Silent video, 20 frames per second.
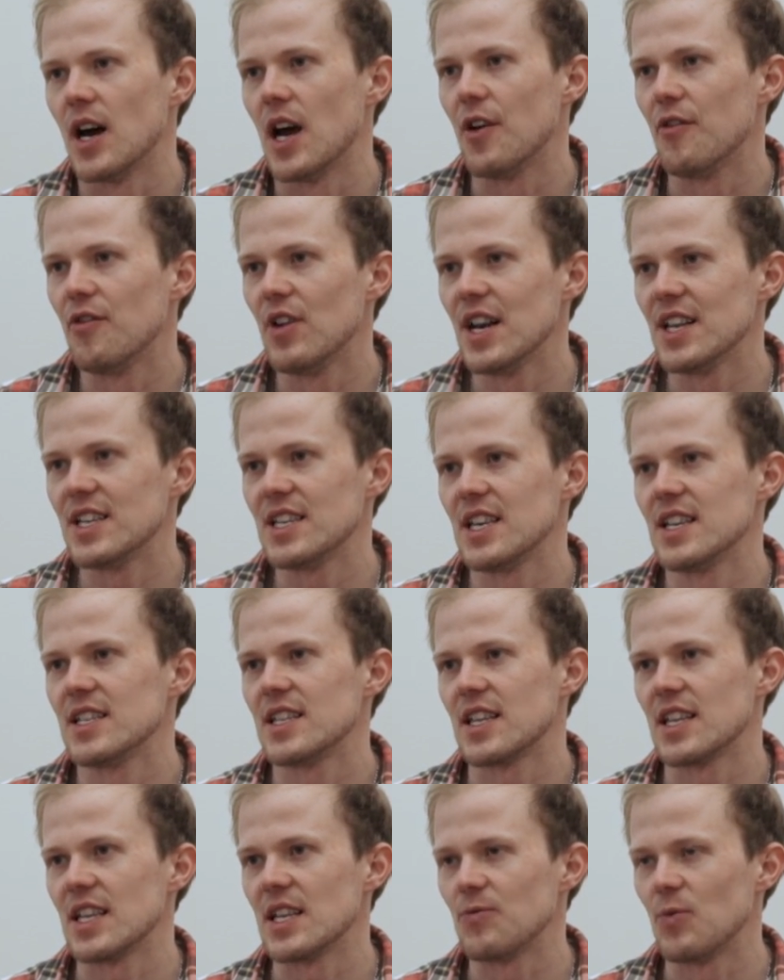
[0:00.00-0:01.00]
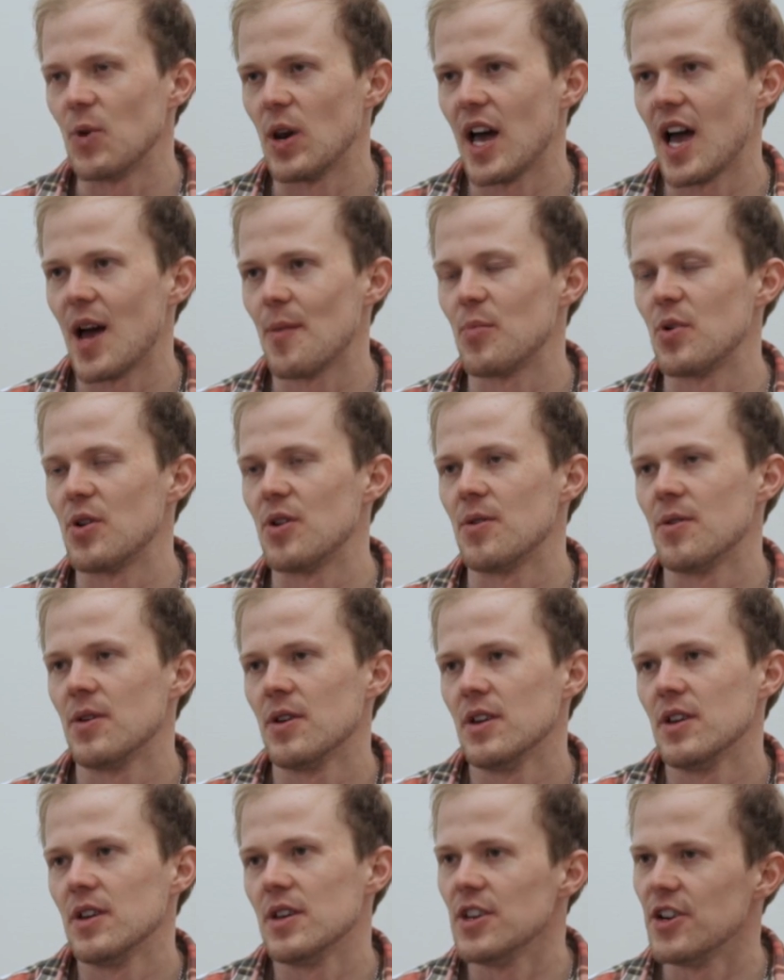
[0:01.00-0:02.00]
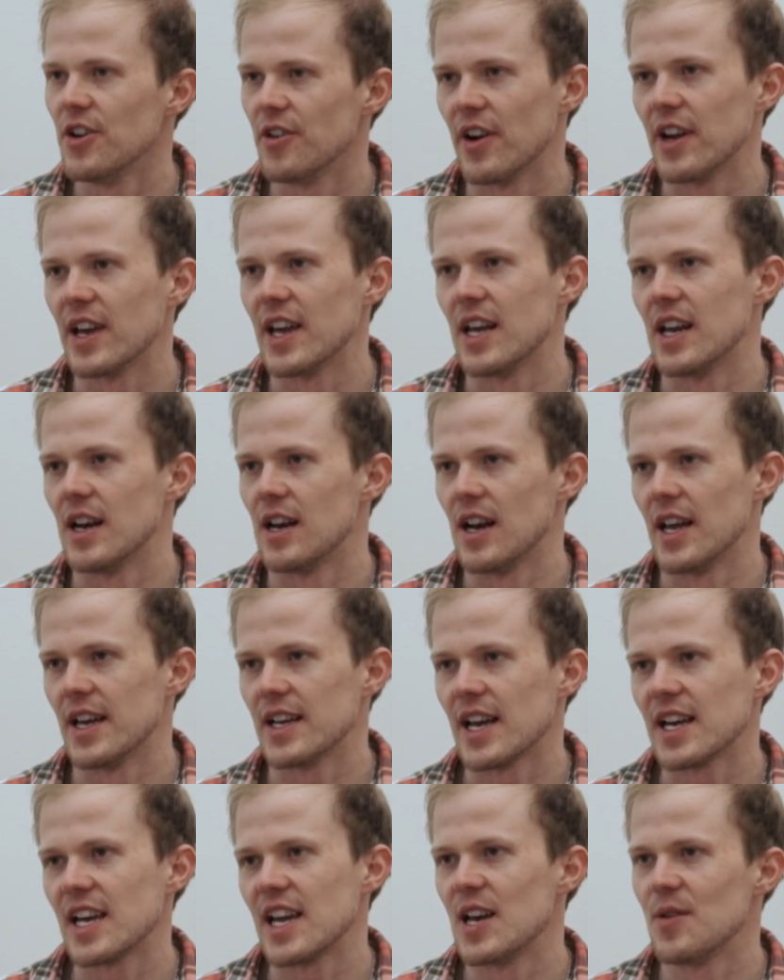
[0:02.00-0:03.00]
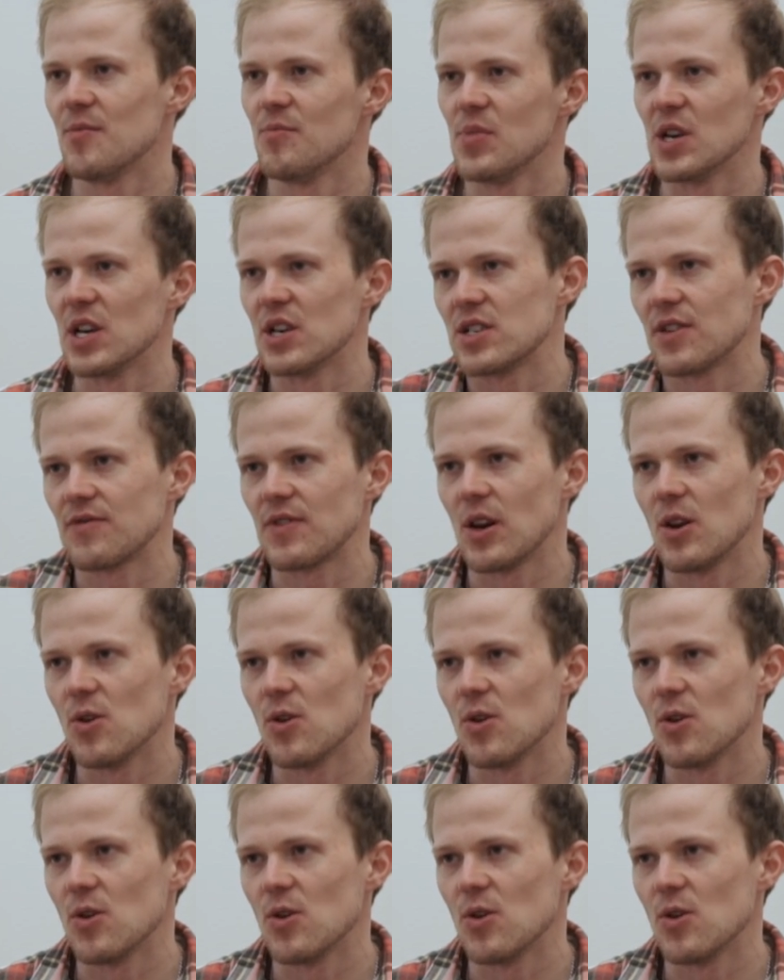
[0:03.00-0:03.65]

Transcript: I really see that it will happen here again like again because of